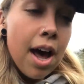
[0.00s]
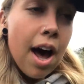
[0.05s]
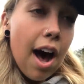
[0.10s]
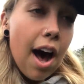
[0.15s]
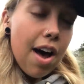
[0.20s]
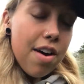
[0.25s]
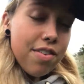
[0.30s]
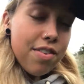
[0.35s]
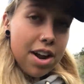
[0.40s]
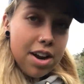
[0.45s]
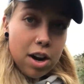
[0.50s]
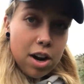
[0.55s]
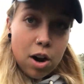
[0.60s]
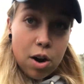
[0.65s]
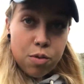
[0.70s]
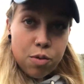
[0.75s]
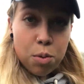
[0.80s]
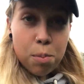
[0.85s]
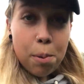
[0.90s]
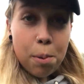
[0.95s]
I've had a
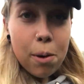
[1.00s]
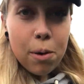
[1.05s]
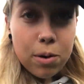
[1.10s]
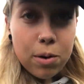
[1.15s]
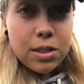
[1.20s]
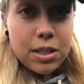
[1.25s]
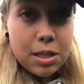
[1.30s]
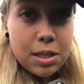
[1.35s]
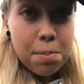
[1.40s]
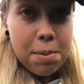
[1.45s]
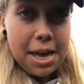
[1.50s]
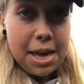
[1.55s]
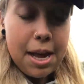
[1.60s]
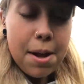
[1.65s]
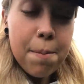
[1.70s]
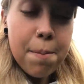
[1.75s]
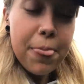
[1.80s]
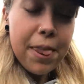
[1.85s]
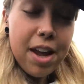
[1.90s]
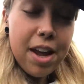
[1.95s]
lot of reports to
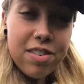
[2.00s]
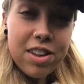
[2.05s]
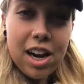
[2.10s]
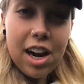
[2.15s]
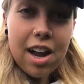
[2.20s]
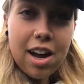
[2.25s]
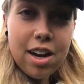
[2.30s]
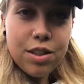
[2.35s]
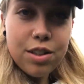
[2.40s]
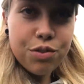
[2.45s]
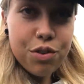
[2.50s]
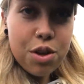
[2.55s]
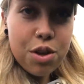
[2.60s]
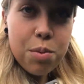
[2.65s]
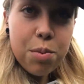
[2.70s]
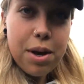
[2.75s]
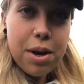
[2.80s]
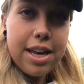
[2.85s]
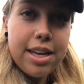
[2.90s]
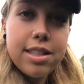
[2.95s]
me over the last
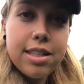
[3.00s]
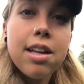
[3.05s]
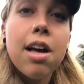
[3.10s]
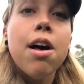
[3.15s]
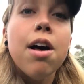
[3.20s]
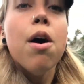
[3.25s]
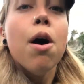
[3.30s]
few weeks